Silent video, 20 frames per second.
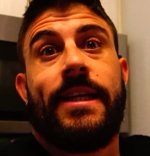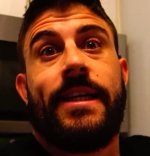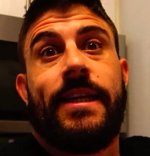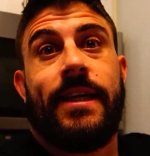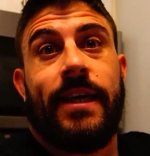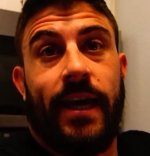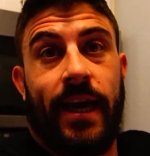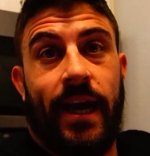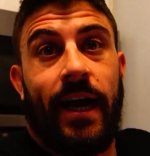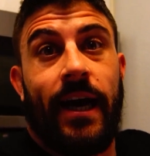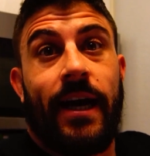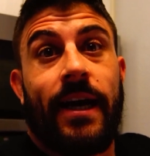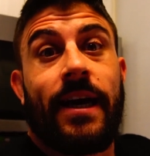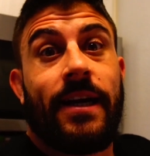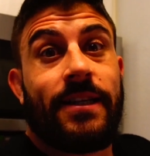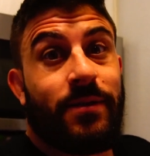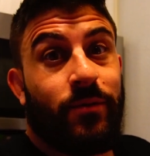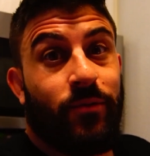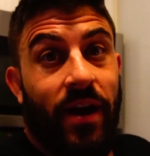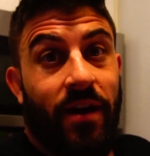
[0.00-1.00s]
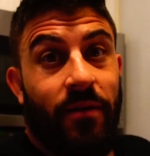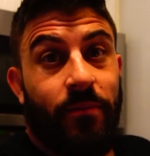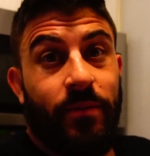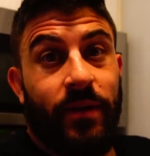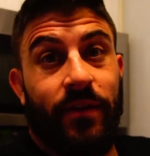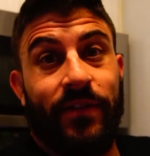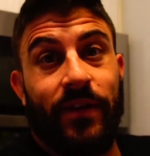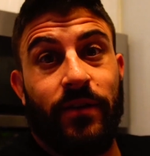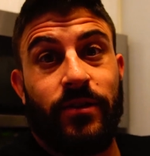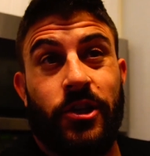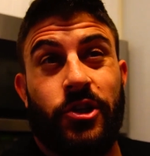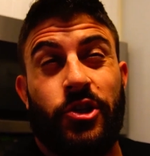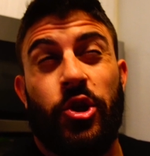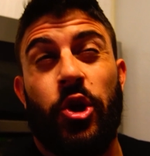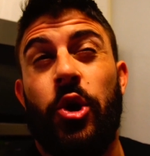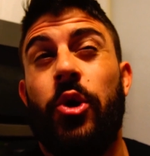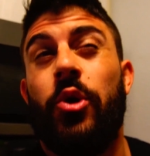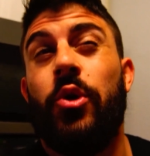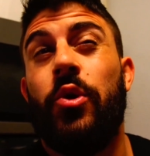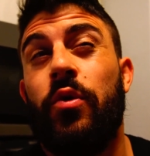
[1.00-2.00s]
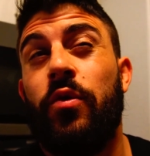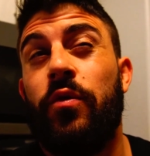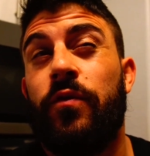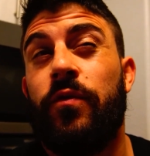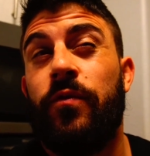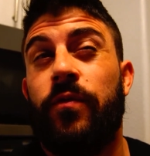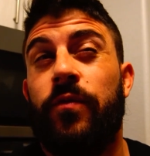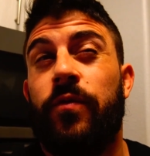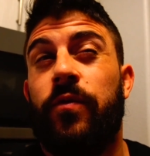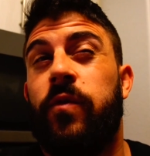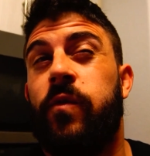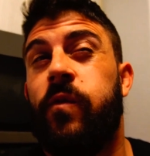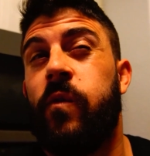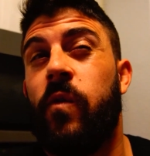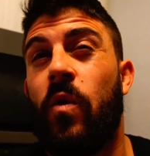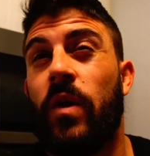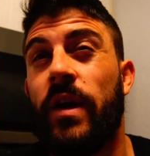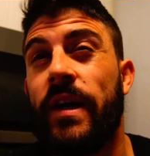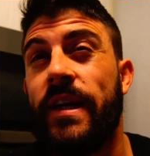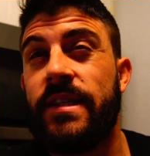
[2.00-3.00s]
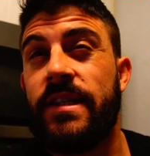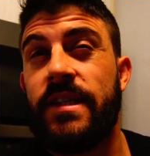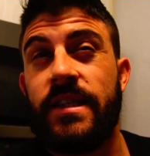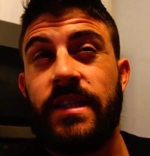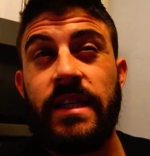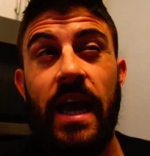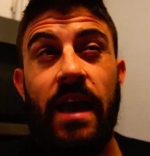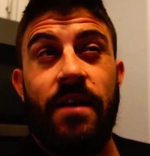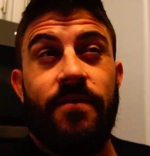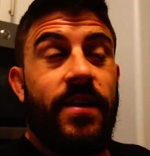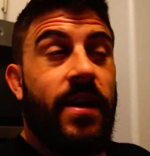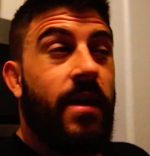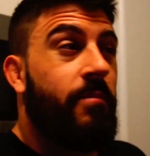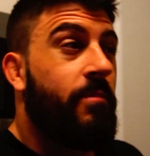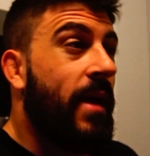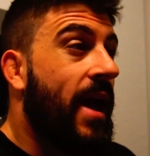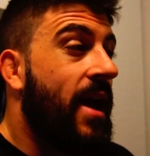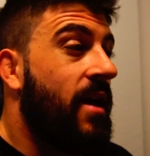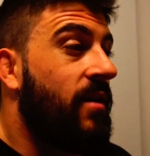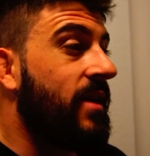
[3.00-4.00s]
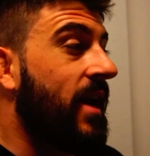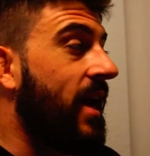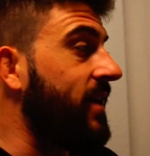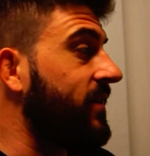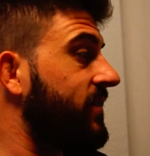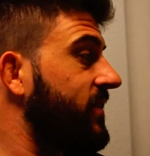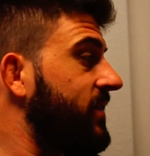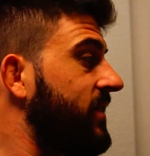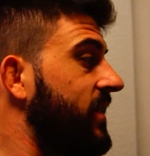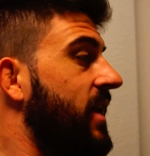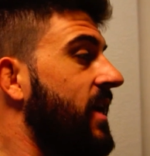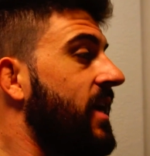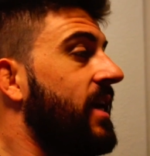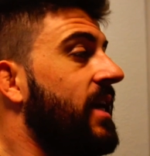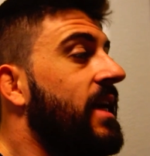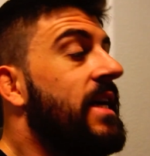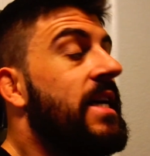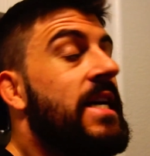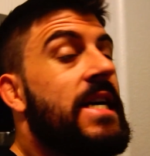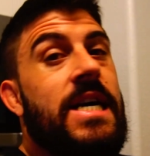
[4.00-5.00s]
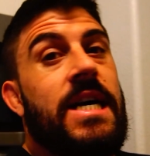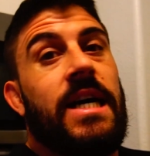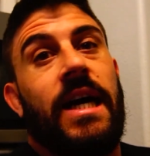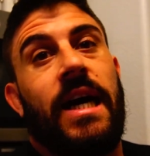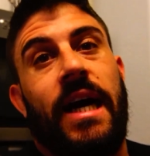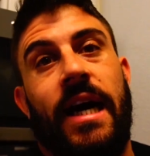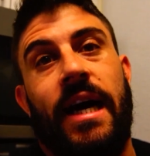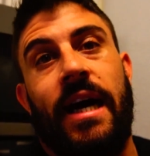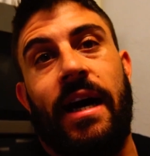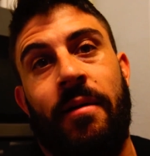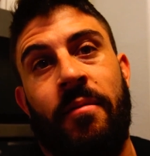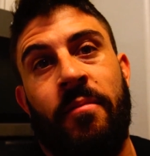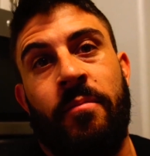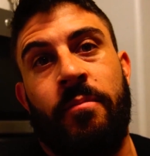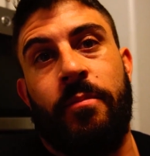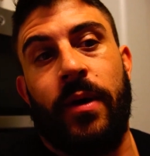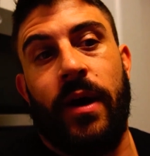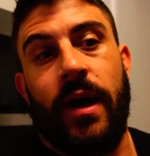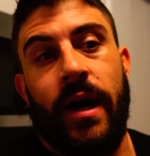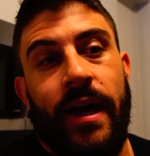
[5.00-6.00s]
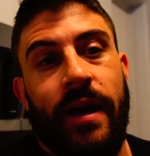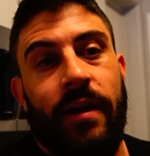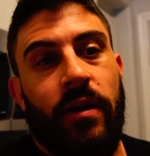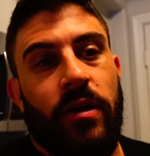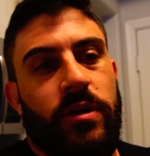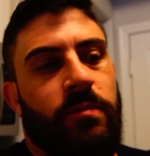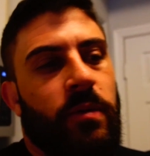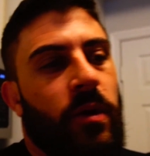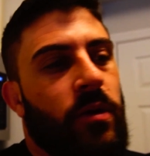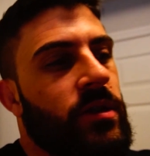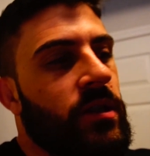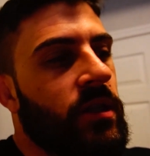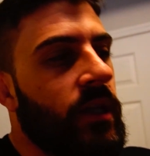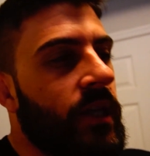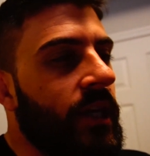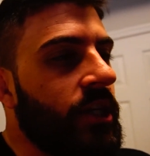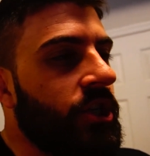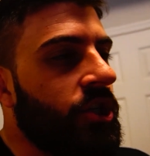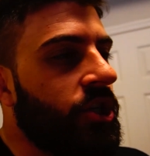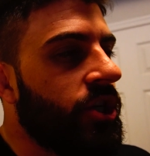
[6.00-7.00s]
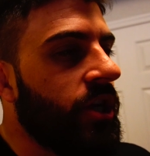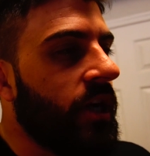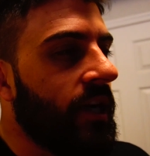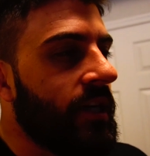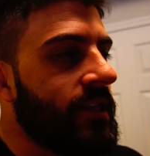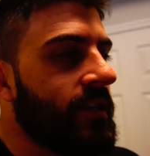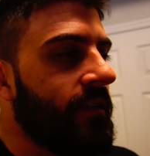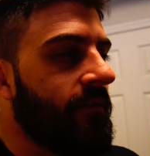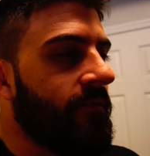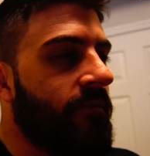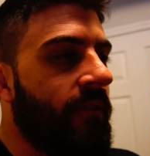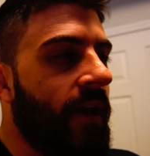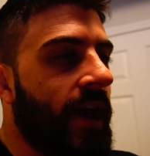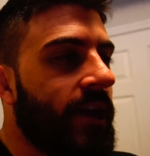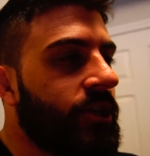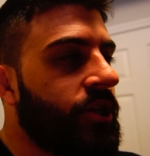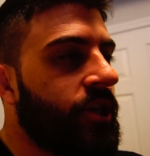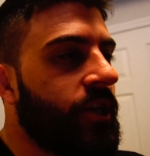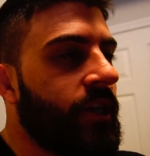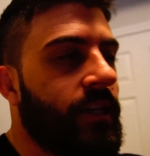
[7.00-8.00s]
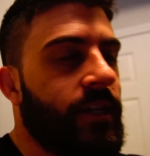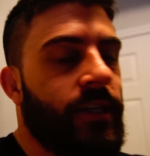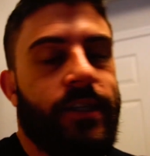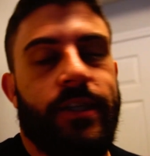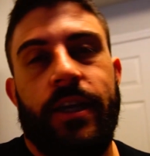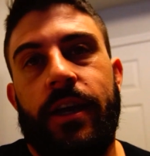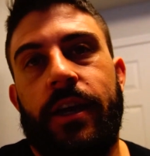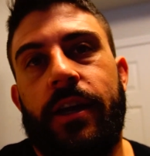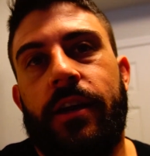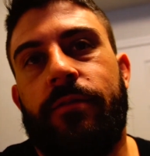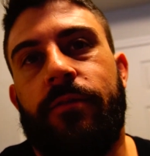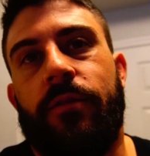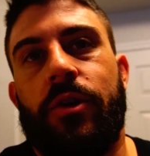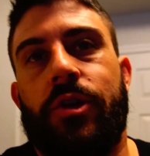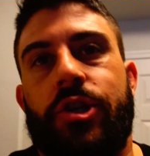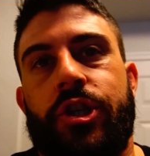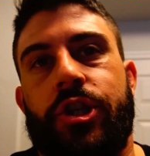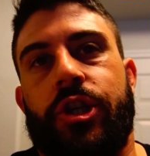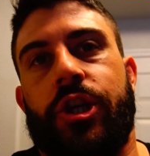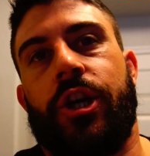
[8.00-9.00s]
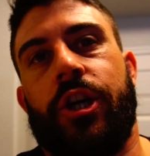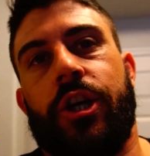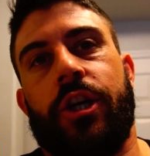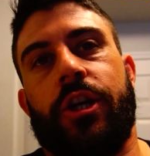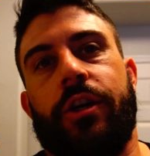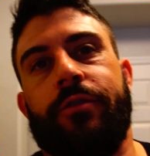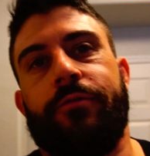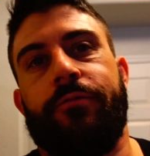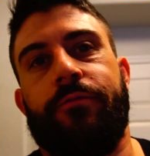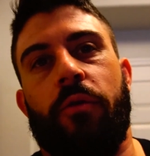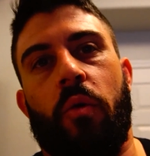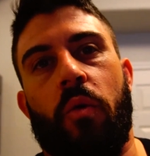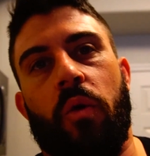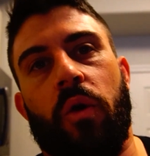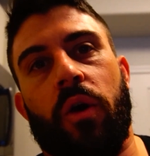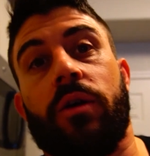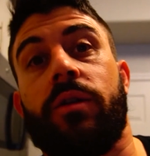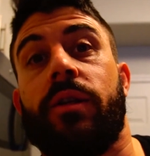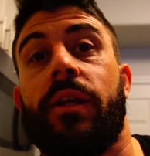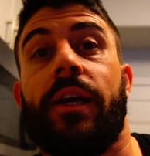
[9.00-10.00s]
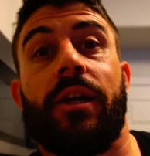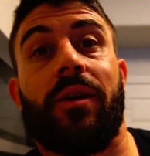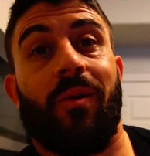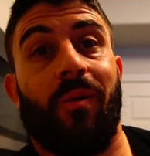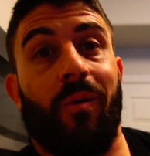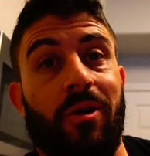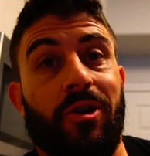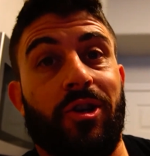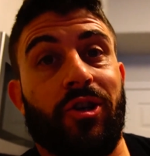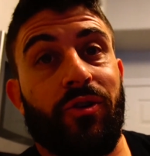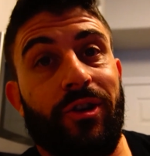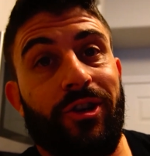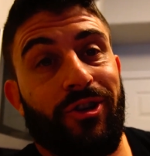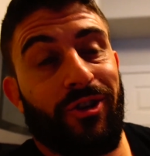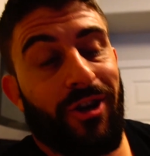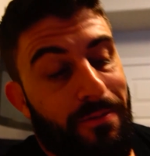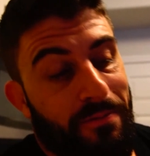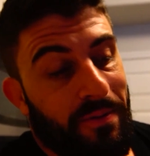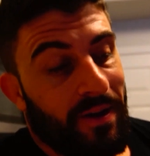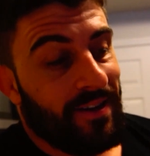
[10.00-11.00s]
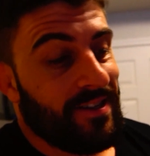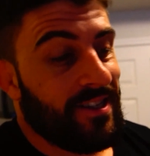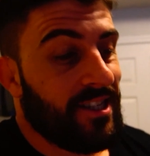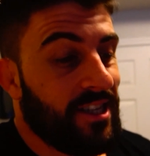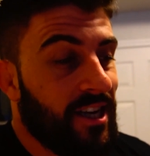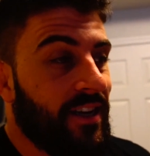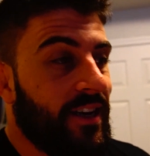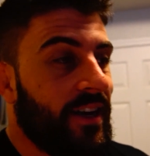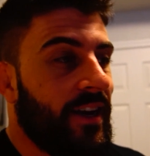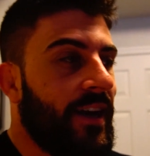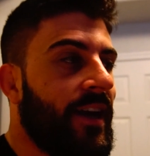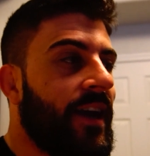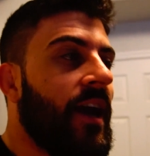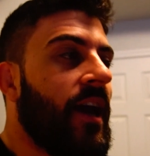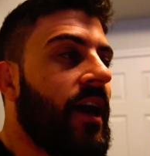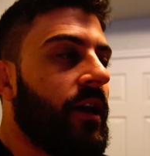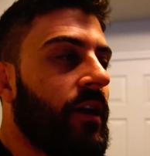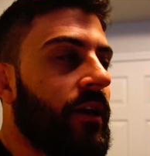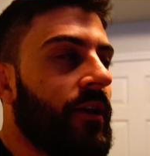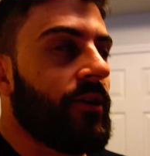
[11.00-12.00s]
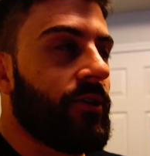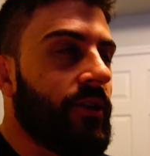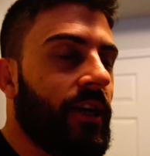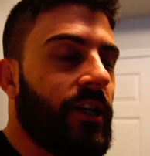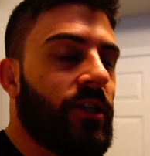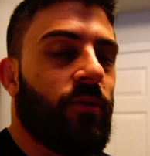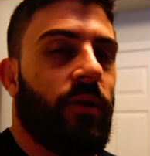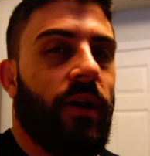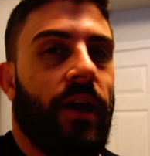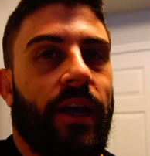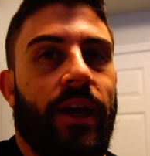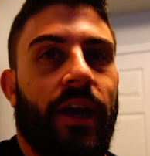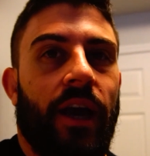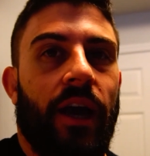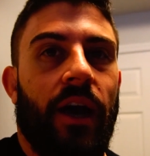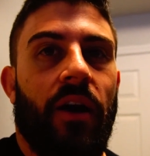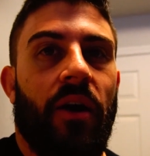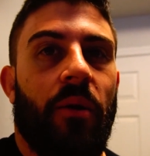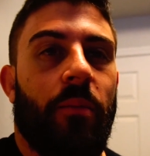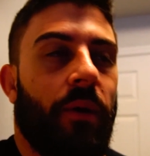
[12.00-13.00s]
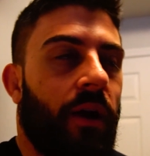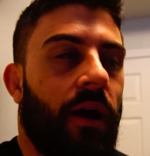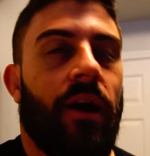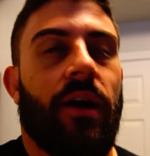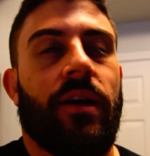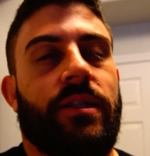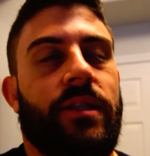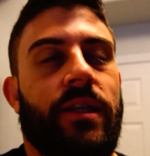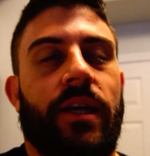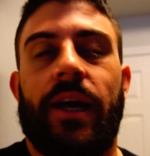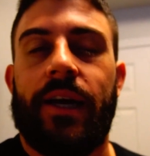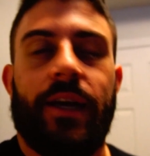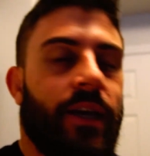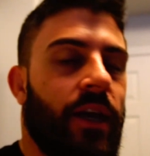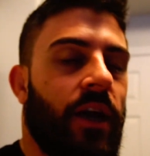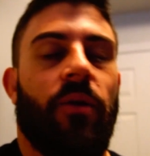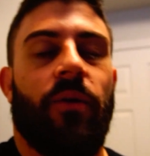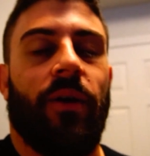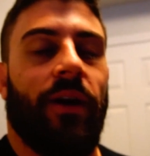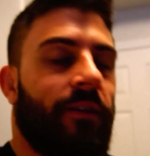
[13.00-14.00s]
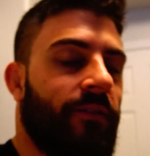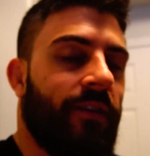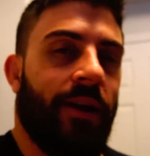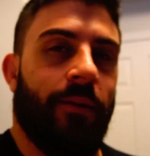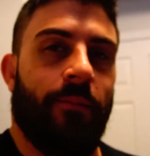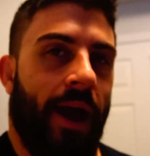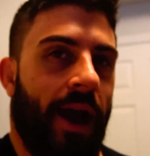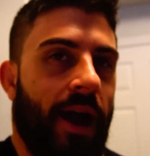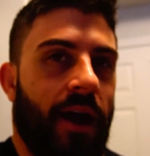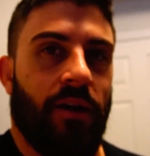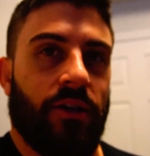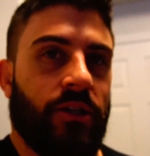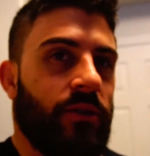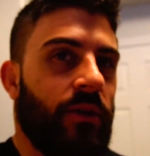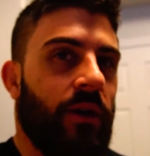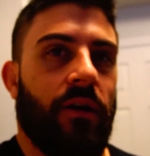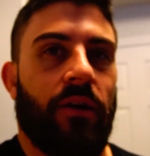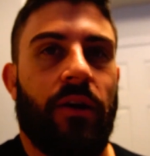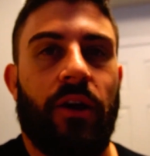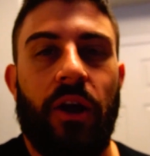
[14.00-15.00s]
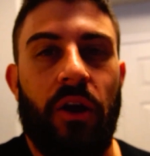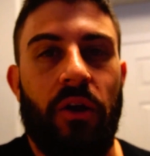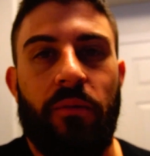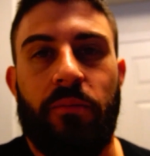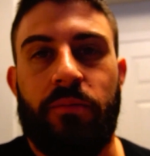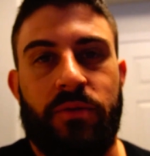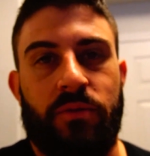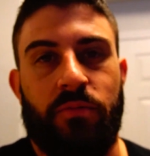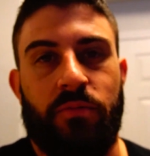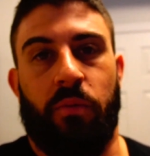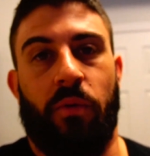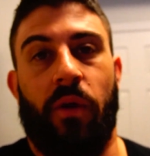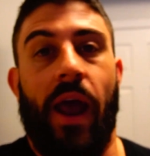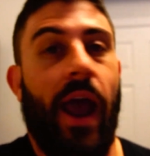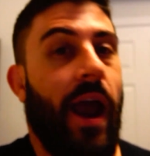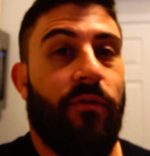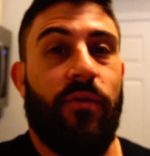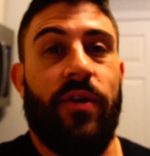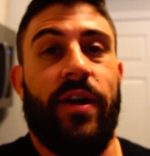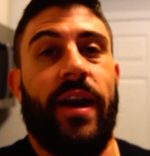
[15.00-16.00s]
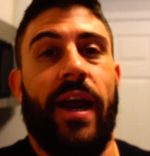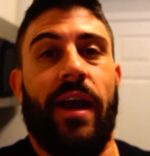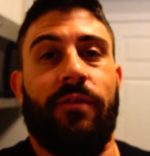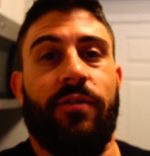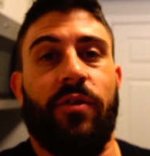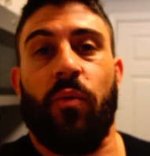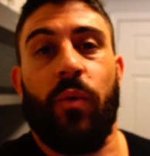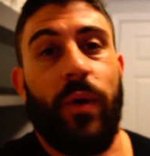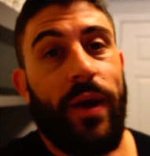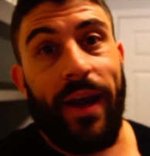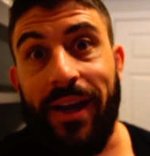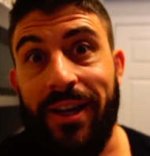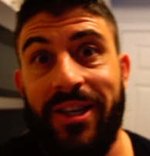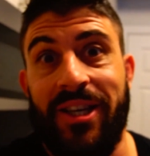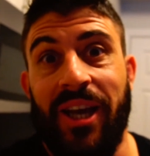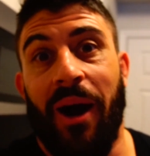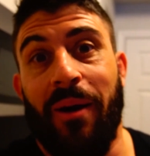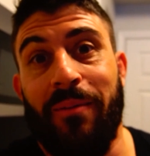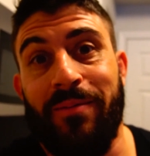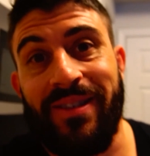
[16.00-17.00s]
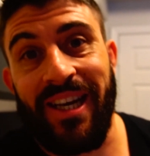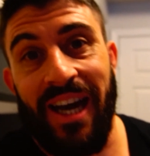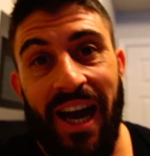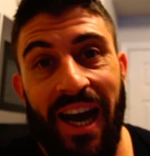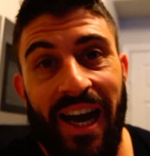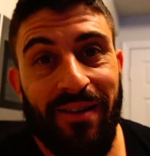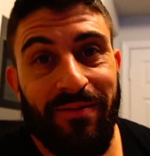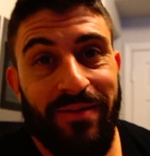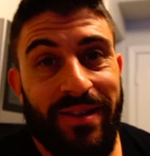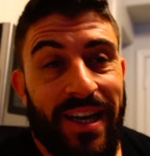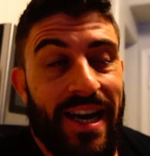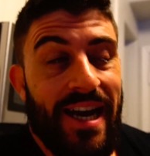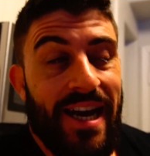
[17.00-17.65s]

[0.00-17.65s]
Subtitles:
yeah, got some ground beef. That was like $2.47 a pound, I think. But it was mostly just veggies for sure for the grocery trip on Sunday. Usually that's when I go, but honestly I go whenever I'm out, so I'll go every day of the week sometimes.